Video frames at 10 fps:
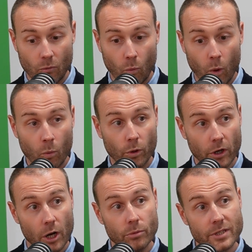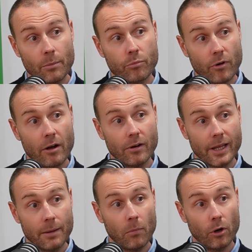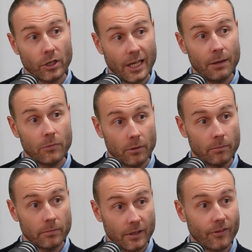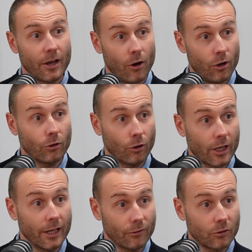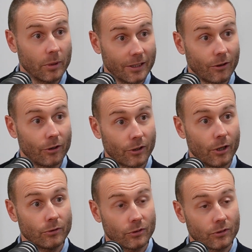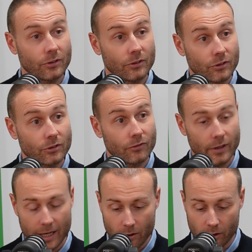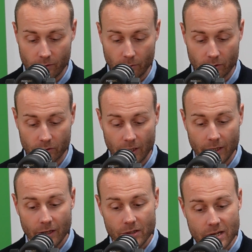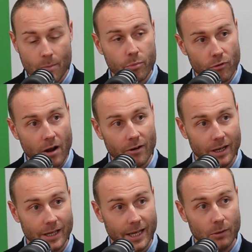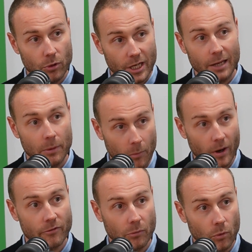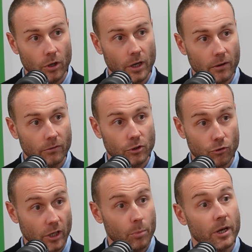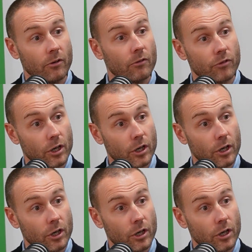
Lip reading: one would hope temporarily it might keep them, if they are unlucky enough to be diagnosed and to suffer that kind of illness, temporarily it would keep them away from work during a period of